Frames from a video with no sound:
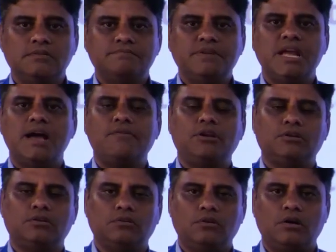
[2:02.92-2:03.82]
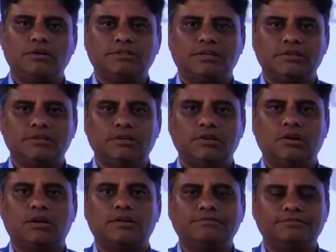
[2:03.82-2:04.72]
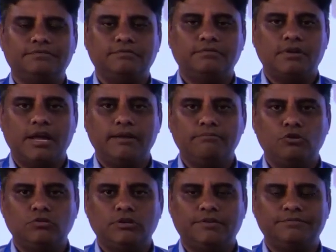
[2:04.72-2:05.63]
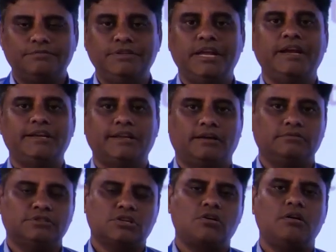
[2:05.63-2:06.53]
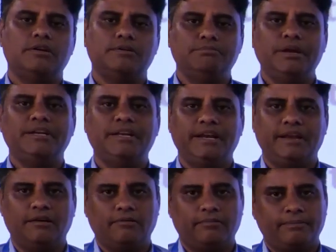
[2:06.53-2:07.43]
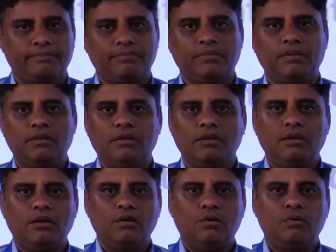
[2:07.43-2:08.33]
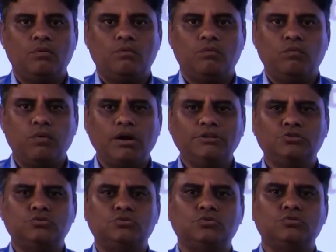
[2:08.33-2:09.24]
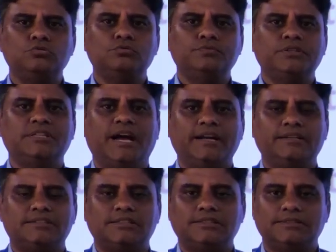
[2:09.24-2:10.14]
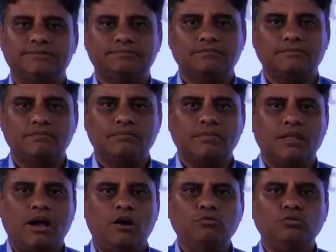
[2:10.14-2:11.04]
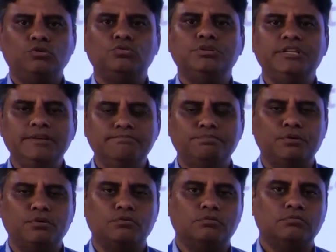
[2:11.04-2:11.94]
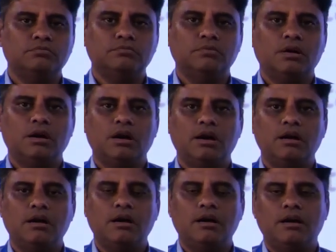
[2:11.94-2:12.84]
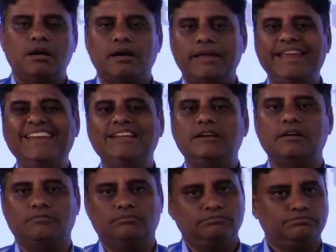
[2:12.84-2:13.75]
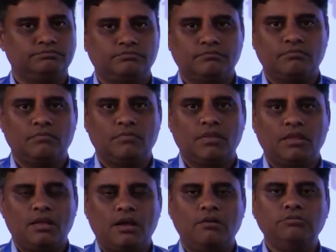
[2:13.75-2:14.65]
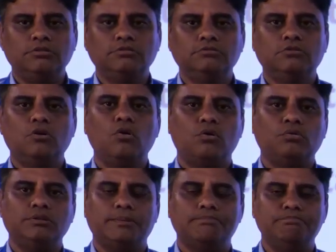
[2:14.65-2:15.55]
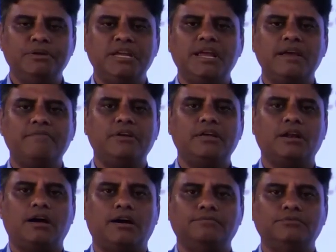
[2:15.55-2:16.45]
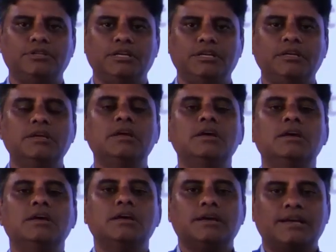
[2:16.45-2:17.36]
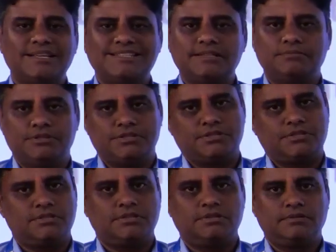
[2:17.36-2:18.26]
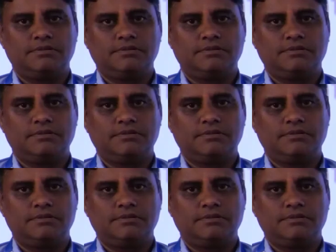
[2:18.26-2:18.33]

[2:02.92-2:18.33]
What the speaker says: we have a lot of amount of data. It's called big data. What to do with that? How to improve income? How to know the behavior of the customers